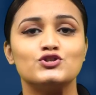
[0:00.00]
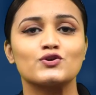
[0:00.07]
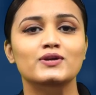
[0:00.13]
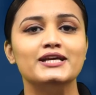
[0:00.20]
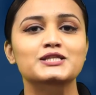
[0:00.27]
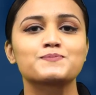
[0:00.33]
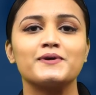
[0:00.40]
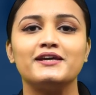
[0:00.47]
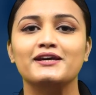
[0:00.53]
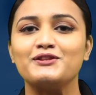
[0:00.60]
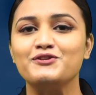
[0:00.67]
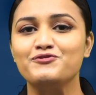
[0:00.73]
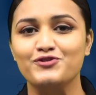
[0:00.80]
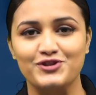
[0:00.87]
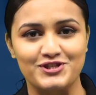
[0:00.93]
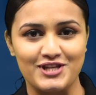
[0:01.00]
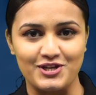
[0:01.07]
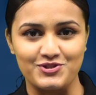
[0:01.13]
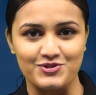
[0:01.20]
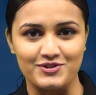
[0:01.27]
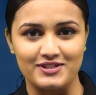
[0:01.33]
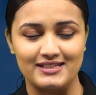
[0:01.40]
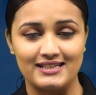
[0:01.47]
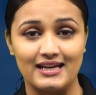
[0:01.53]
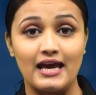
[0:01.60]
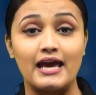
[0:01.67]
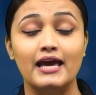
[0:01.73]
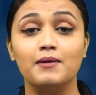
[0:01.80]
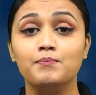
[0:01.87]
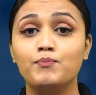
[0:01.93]
So let's begin the first session.
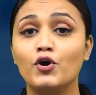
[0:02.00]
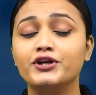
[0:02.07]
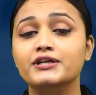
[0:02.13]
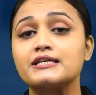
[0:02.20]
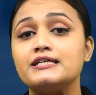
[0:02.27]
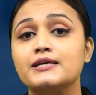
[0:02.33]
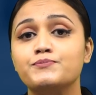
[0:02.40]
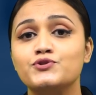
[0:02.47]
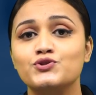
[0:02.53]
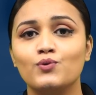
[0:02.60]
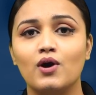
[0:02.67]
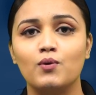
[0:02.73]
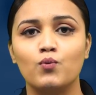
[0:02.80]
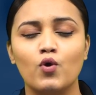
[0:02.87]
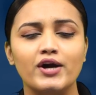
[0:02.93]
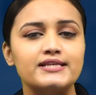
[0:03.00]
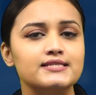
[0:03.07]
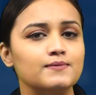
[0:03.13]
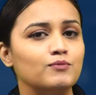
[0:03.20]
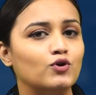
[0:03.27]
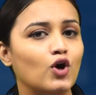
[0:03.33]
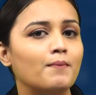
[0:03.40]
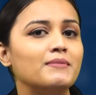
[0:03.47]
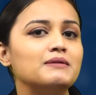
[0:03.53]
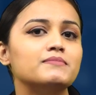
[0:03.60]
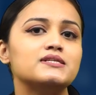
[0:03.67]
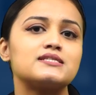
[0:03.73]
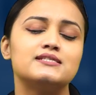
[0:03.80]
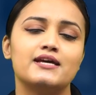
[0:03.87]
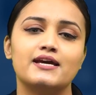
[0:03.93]
Important tips to avoid some common
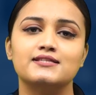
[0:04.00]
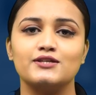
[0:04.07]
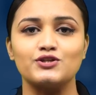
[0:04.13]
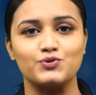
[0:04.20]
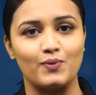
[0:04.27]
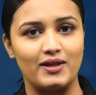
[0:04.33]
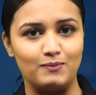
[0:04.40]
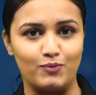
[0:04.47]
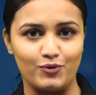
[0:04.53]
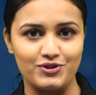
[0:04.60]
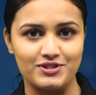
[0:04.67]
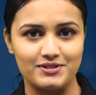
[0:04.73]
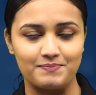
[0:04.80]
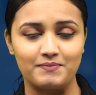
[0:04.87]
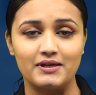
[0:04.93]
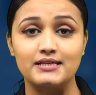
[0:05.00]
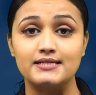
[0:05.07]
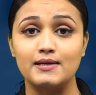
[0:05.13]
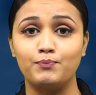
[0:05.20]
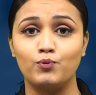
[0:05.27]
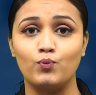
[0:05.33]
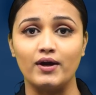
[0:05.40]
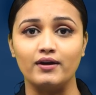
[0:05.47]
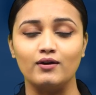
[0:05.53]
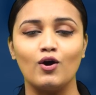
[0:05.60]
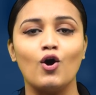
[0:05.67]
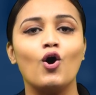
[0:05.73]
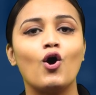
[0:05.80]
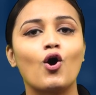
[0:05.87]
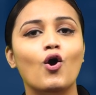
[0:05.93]
mistakes in 12 boards. Tip
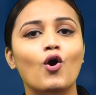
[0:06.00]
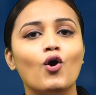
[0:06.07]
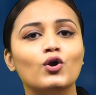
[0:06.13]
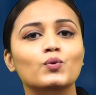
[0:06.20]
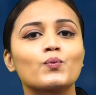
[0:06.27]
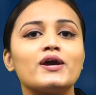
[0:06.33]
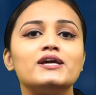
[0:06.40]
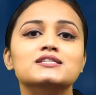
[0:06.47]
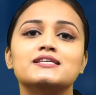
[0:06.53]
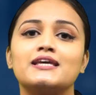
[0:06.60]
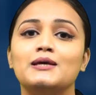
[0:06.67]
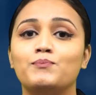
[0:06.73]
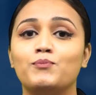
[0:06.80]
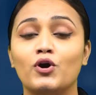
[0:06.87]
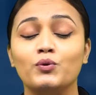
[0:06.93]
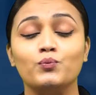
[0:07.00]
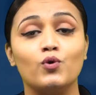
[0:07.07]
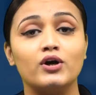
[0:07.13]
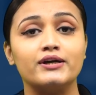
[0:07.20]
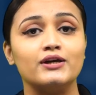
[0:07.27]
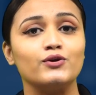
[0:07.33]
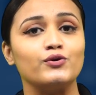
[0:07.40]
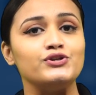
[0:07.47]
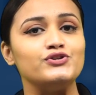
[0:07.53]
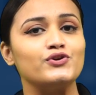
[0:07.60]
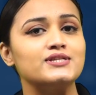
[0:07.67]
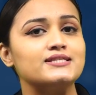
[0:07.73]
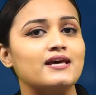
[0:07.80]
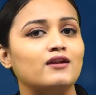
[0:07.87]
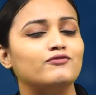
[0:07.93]
1. Always keep on working on
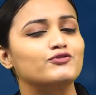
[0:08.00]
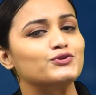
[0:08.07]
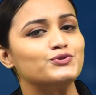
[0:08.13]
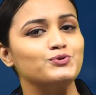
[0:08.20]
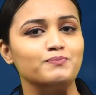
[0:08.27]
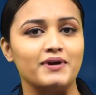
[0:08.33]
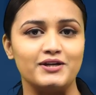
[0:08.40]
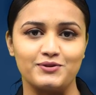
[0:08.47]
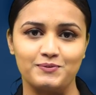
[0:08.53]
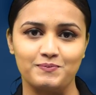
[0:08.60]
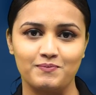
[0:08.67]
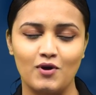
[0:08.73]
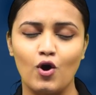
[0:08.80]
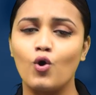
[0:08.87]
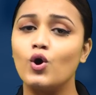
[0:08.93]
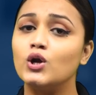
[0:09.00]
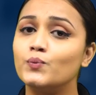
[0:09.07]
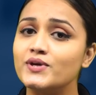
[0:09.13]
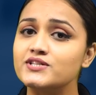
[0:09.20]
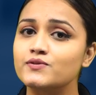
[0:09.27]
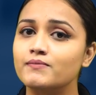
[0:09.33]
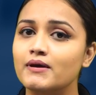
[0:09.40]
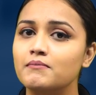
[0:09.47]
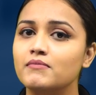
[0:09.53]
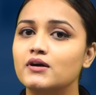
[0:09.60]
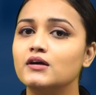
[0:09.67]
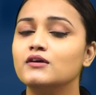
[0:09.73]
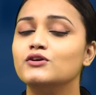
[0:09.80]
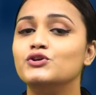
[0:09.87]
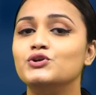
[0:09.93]
yourself to do better. Always
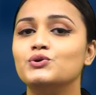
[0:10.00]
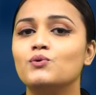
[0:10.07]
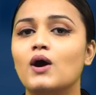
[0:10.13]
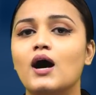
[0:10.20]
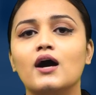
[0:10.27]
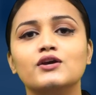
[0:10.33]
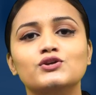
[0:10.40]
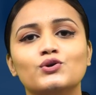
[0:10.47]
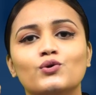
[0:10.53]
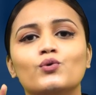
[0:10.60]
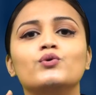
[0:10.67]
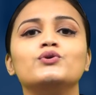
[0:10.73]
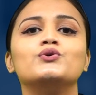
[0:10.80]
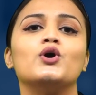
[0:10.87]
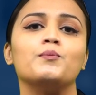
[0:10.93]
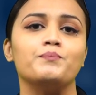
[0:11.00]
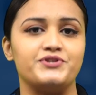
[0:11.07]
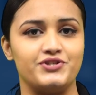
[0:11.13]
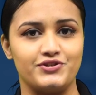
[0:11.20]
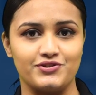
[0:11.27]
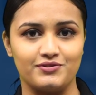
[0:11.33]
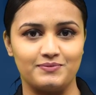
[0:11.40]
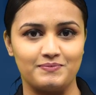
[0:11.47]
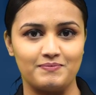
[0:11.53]
remember, you are your own competitor.